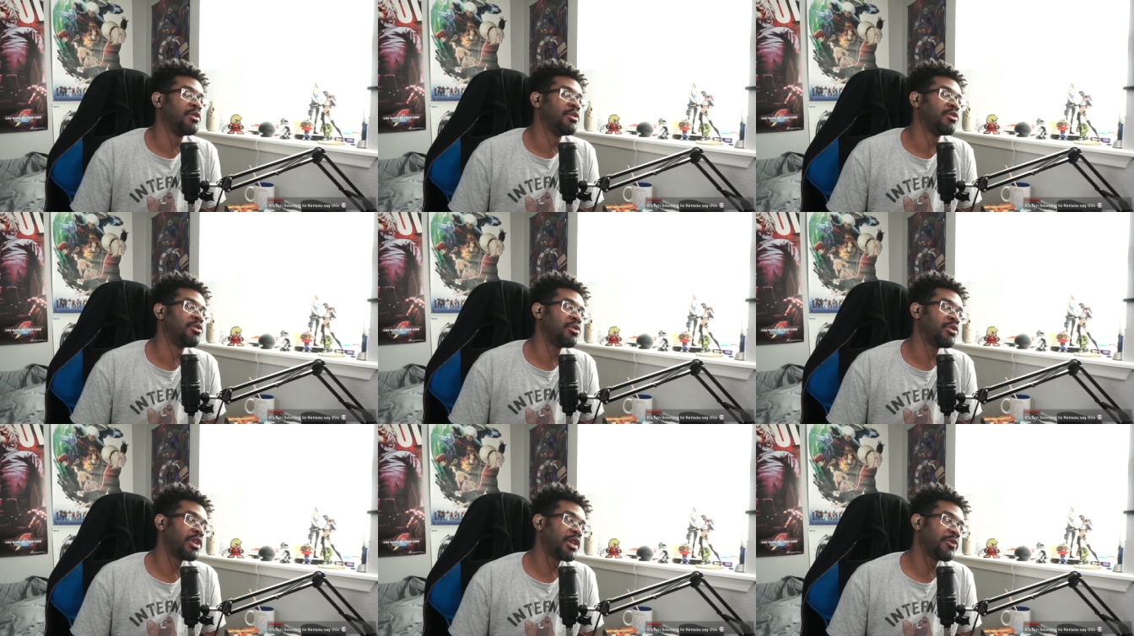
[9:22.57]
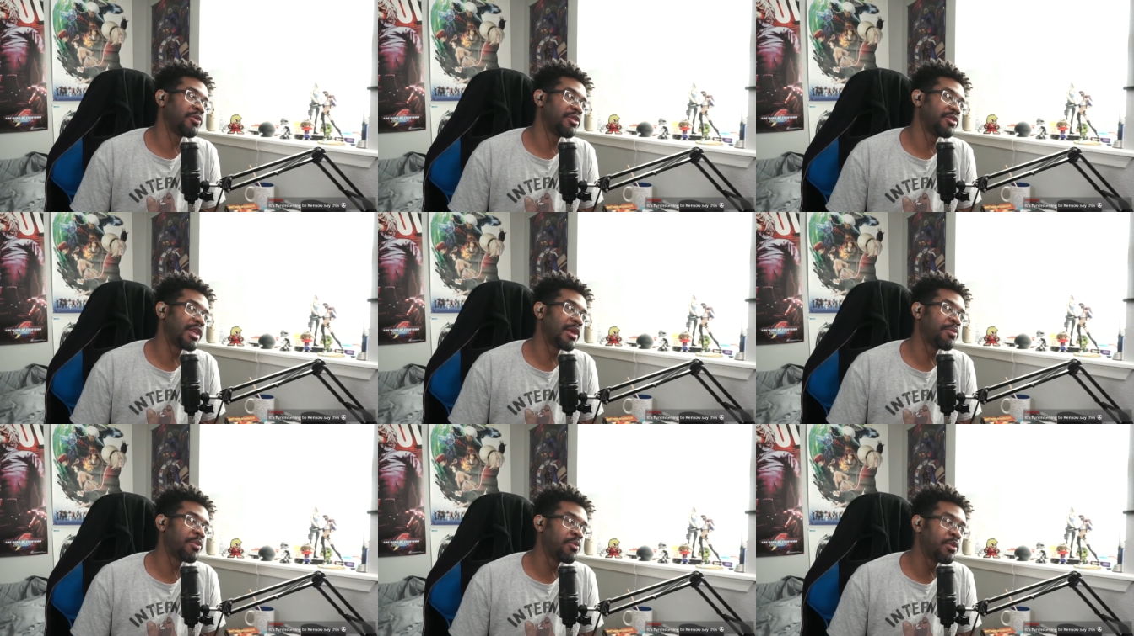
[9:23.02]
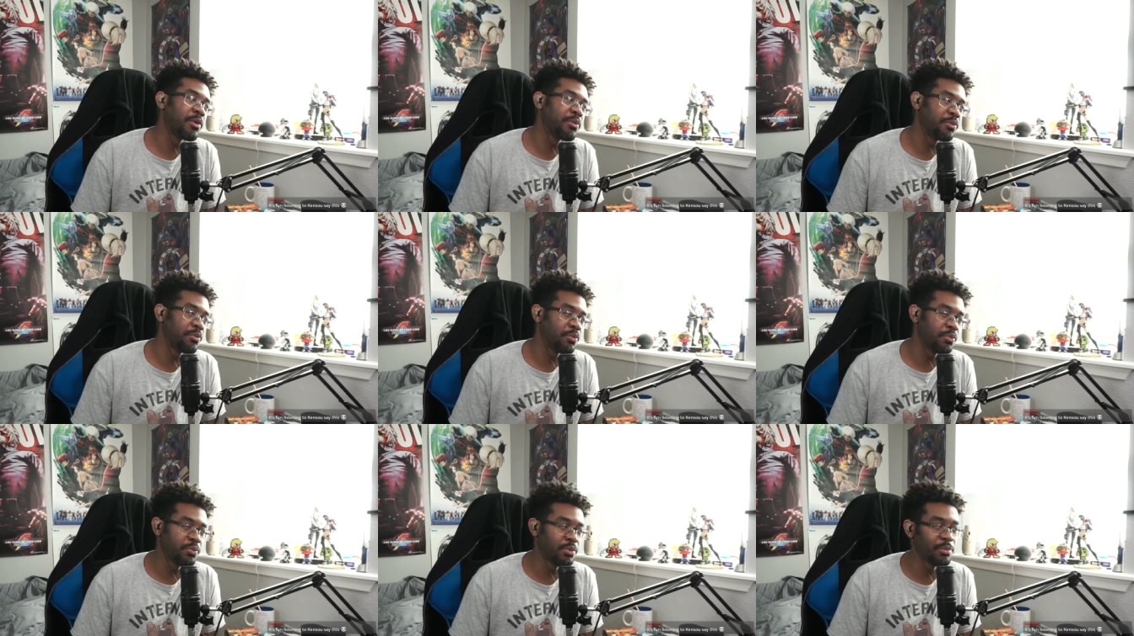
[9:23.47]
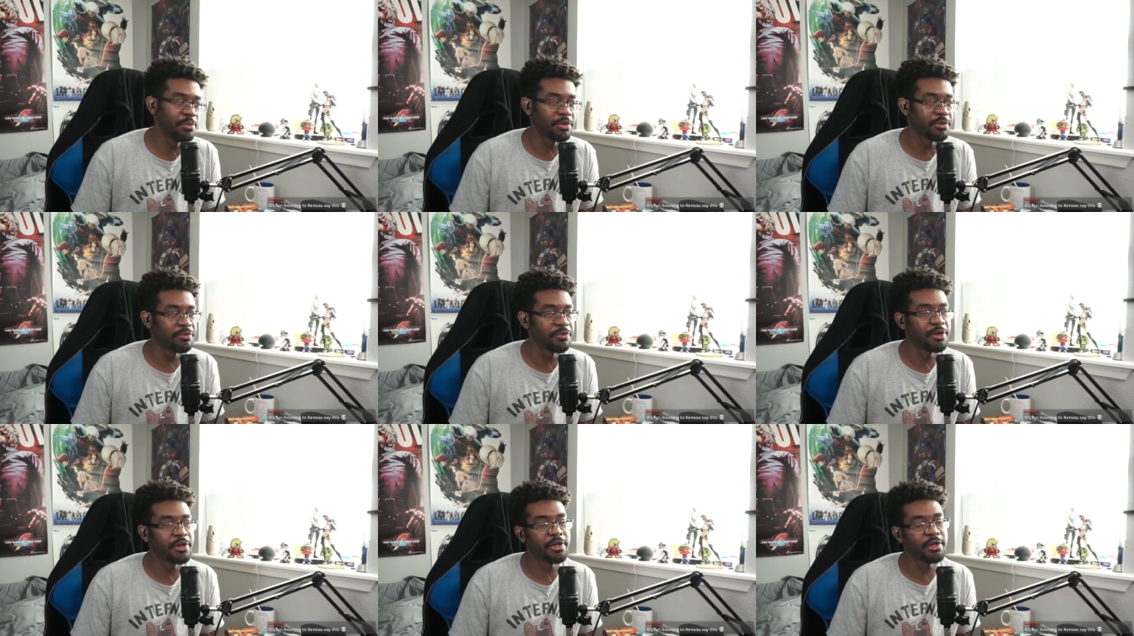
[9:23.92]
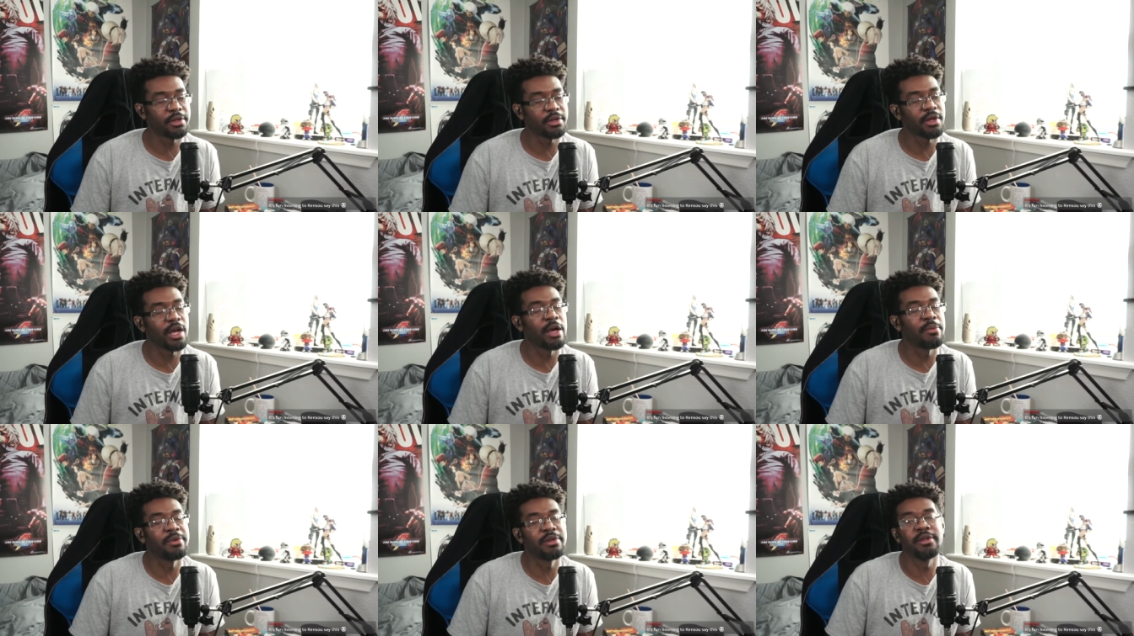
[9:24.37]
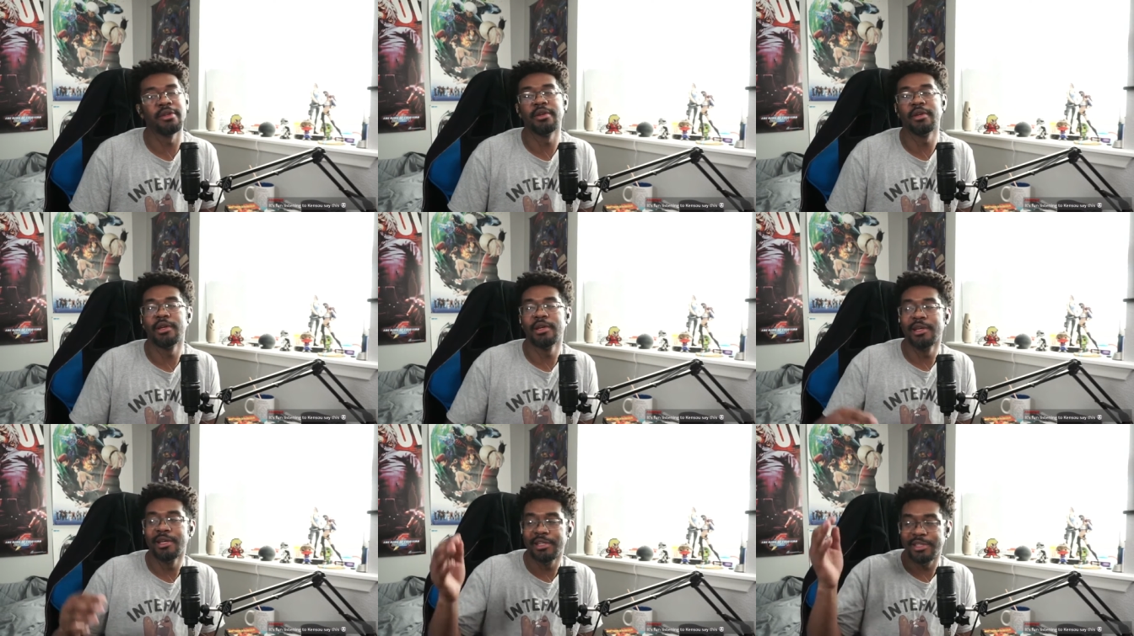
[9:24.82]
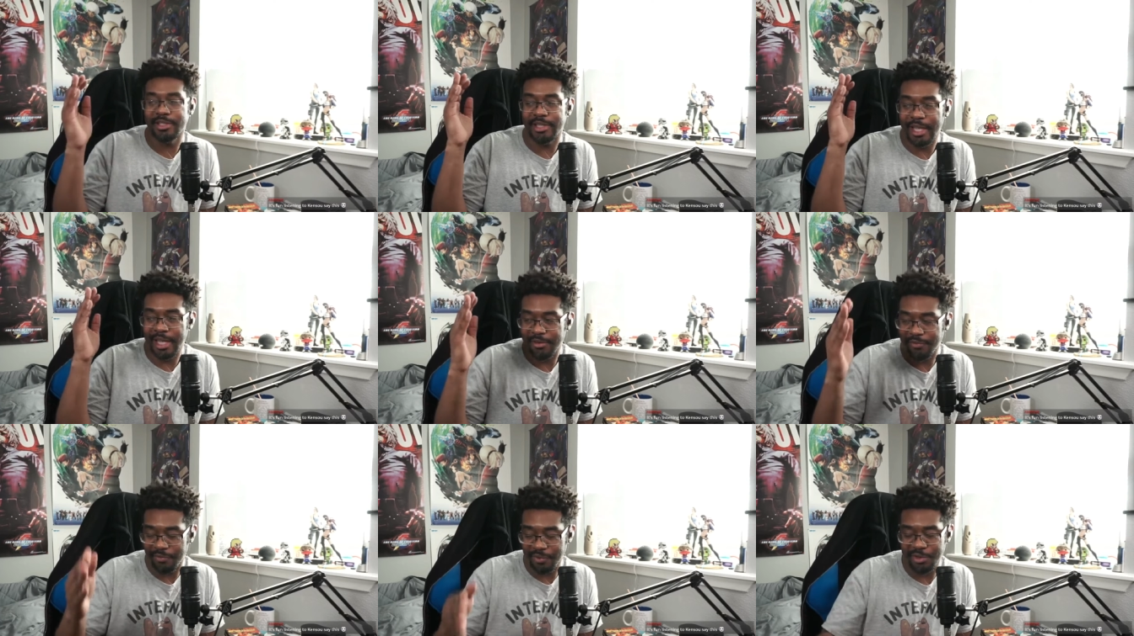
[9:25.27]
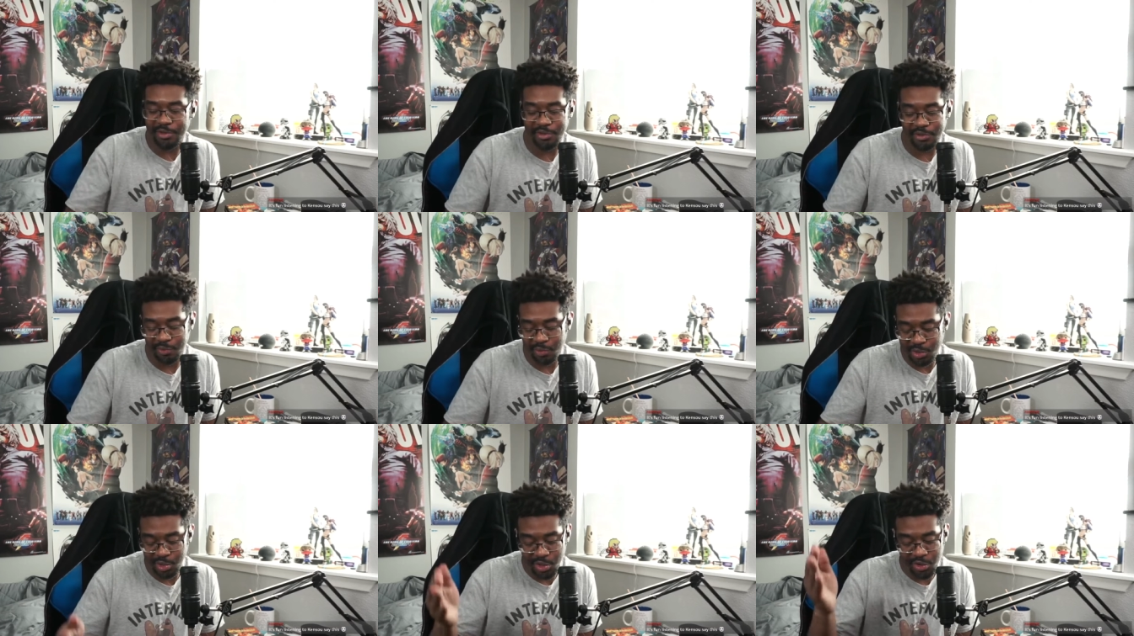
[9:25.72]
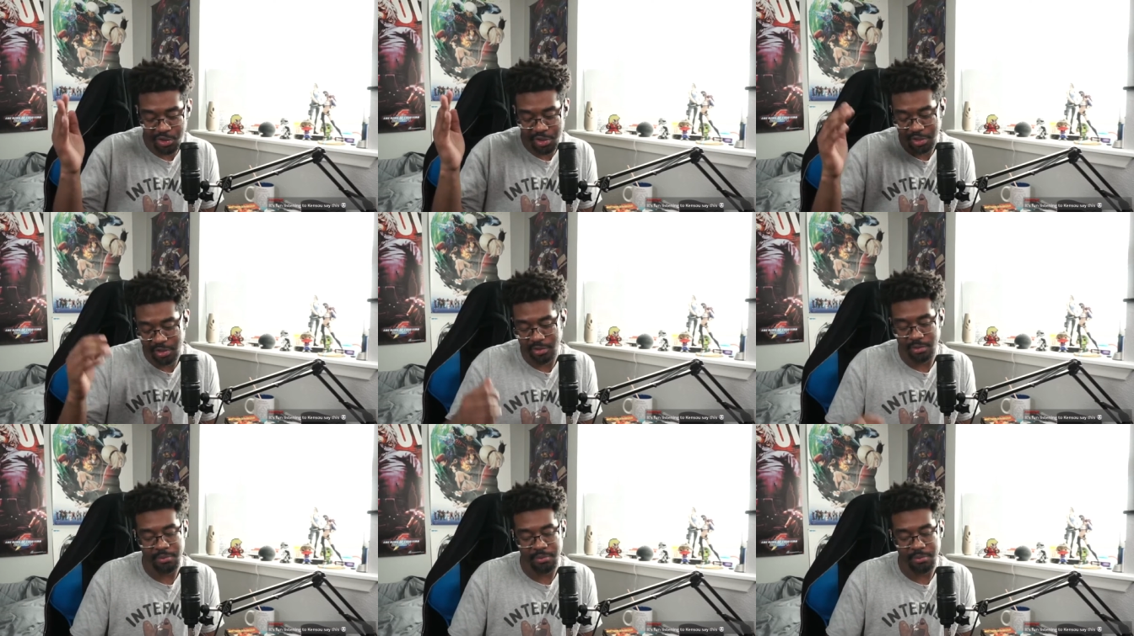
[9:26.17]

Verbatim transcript: So take for example, one one was very common, Stand Fierce with Yuri.